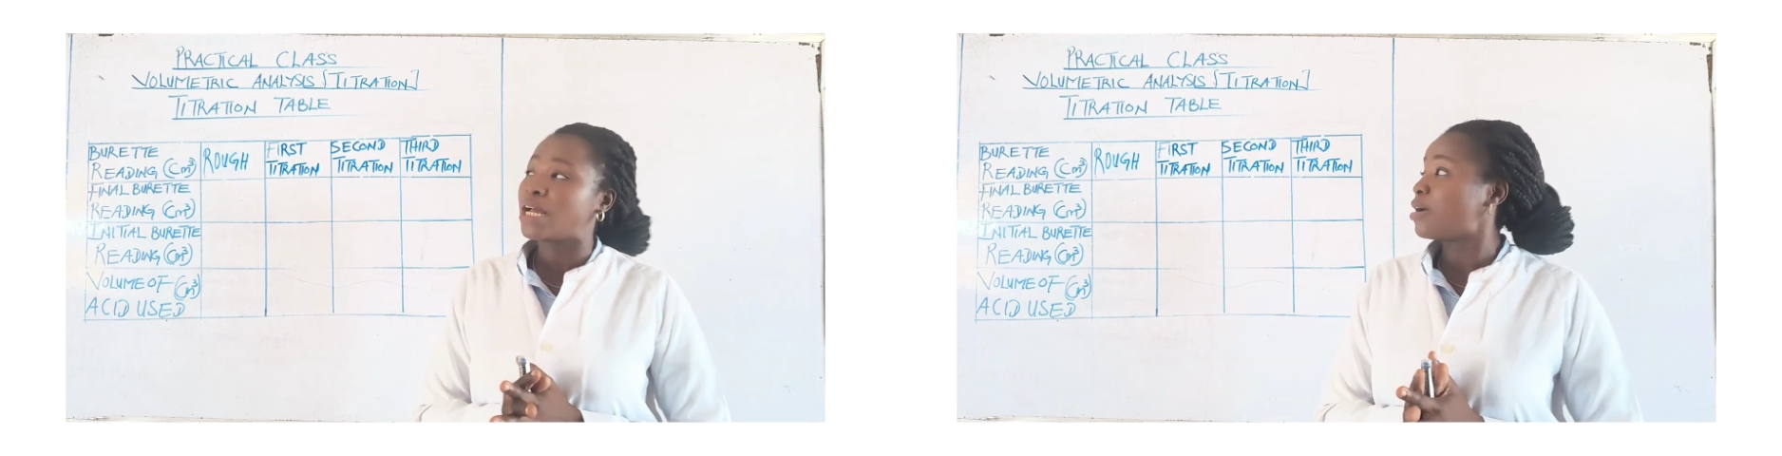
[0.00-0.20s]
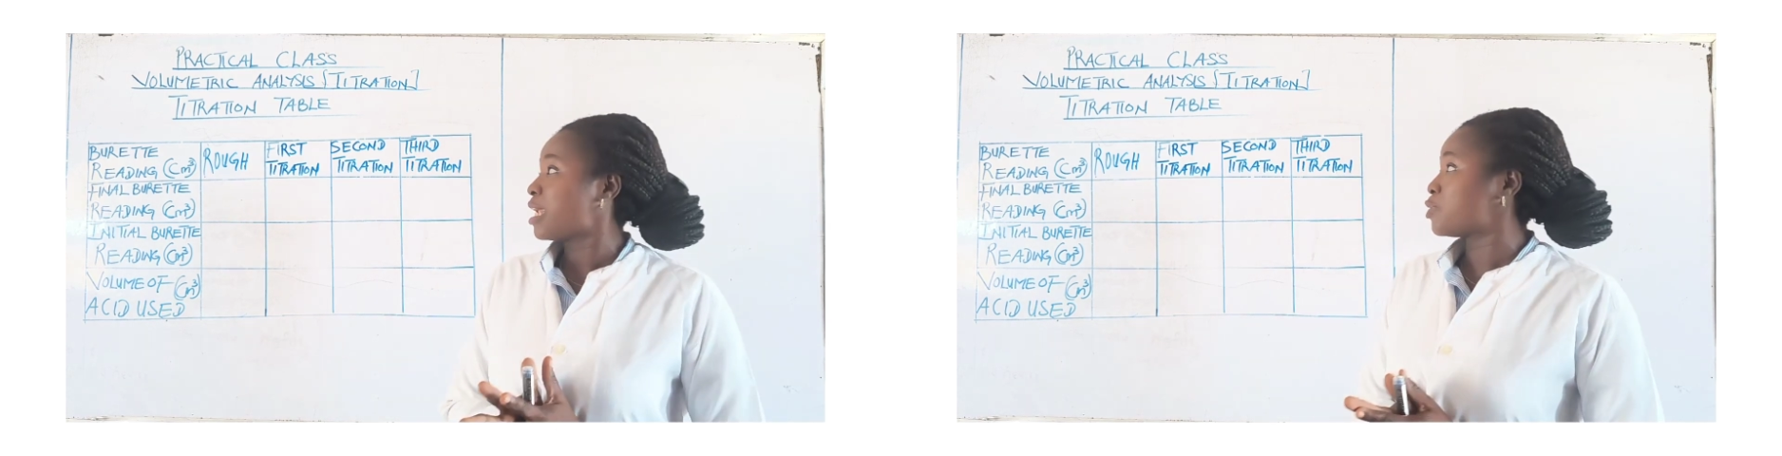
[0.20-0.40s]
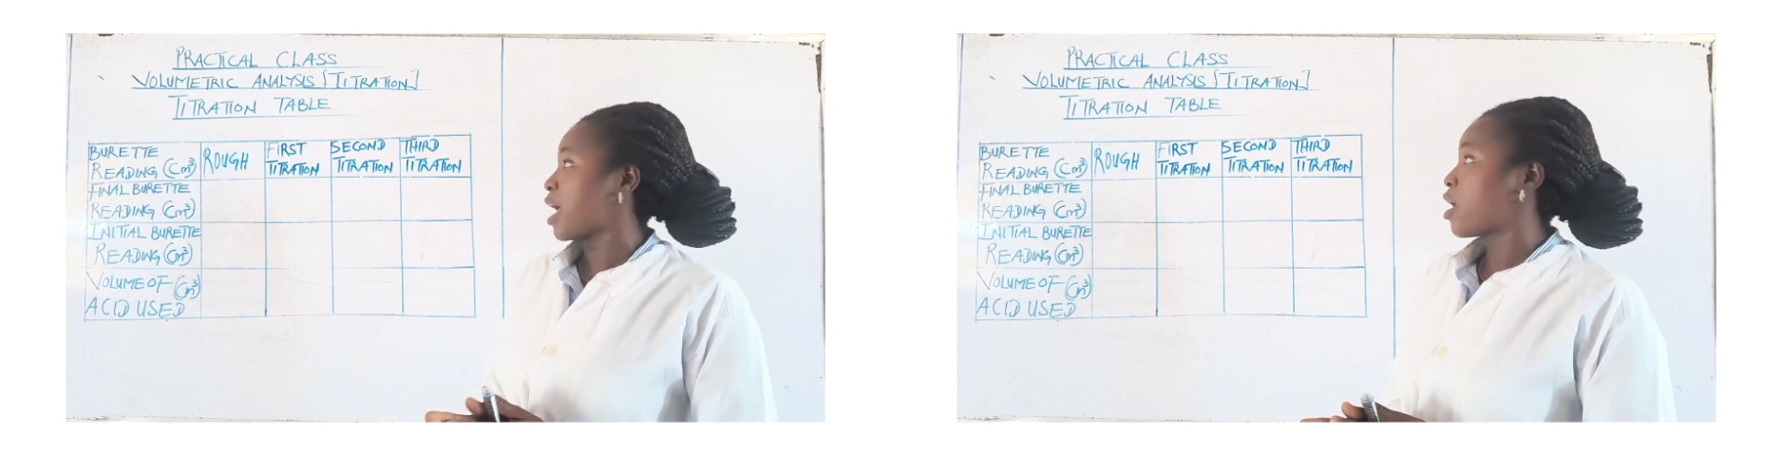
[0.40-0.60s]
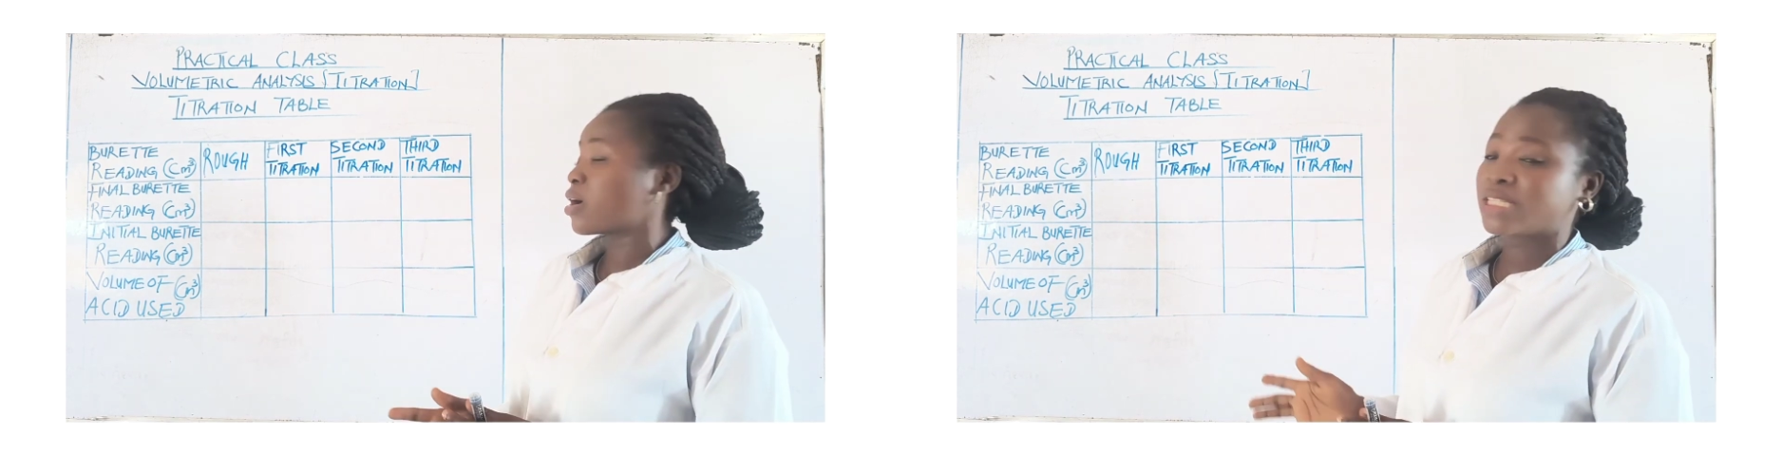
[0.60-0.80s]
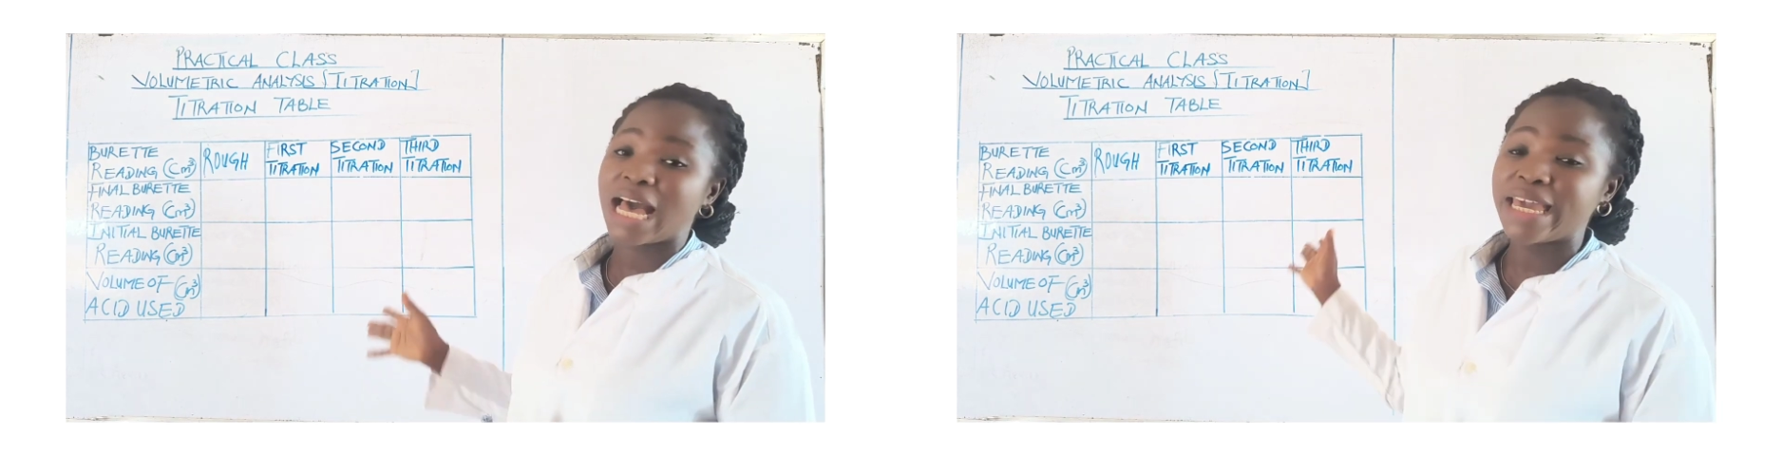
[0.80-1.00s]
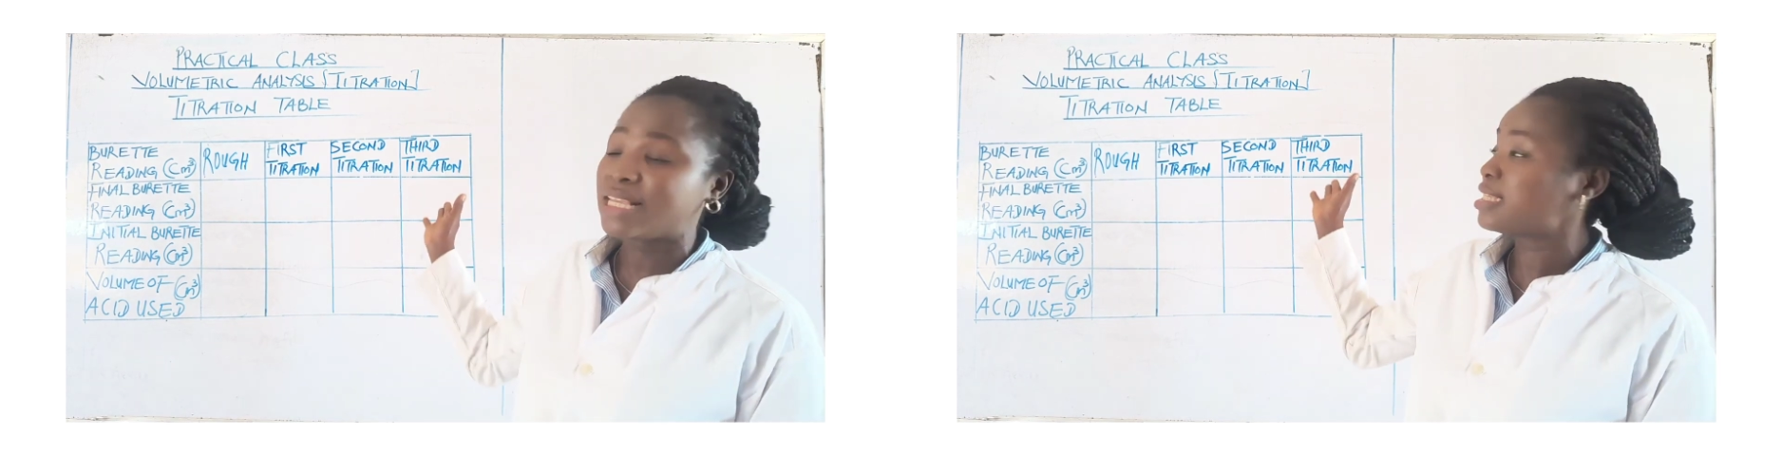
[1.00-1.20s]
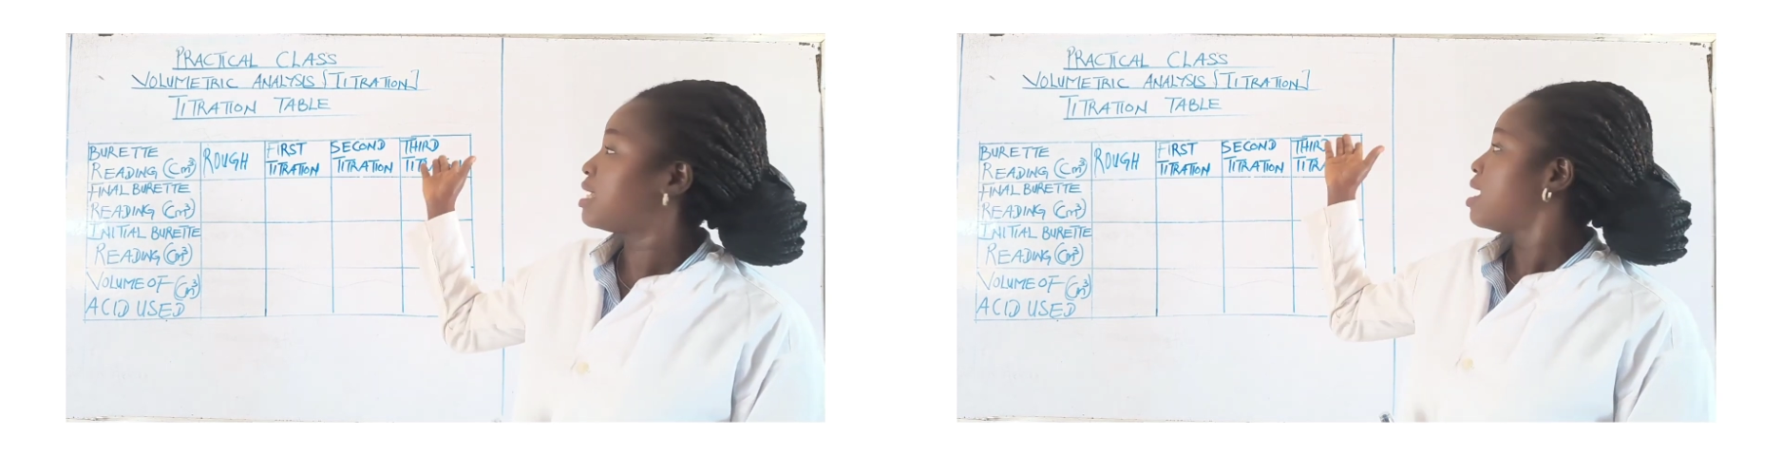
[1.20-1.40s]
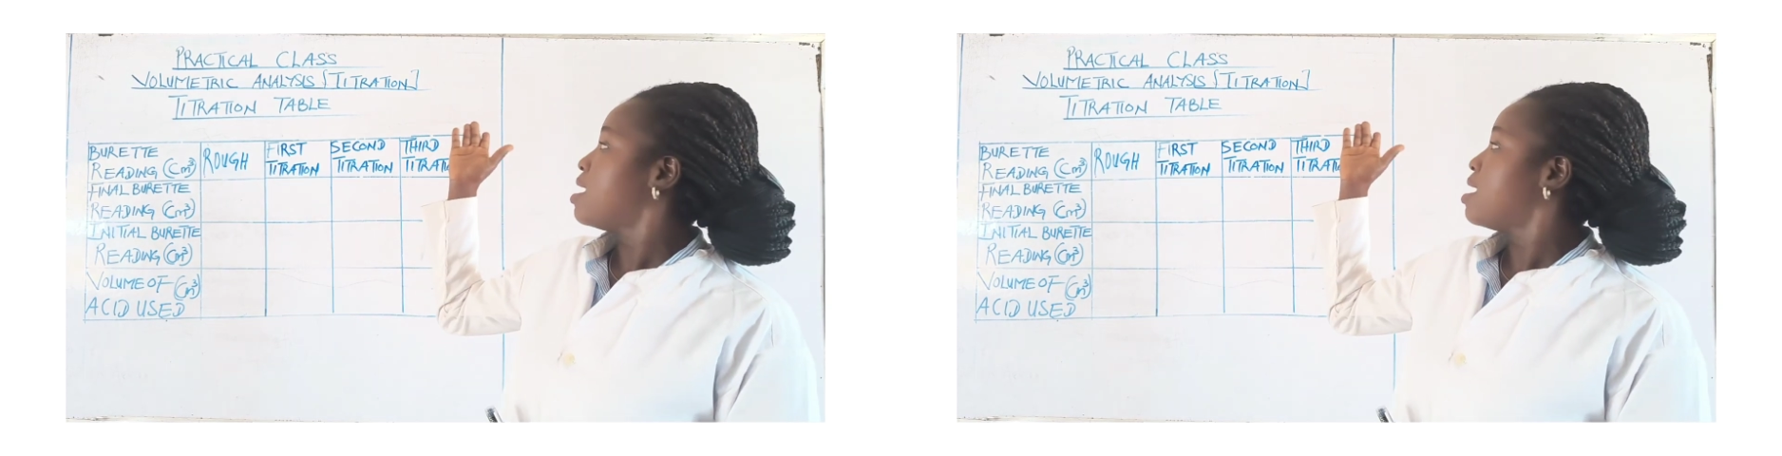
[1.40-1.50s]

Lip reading: That's like target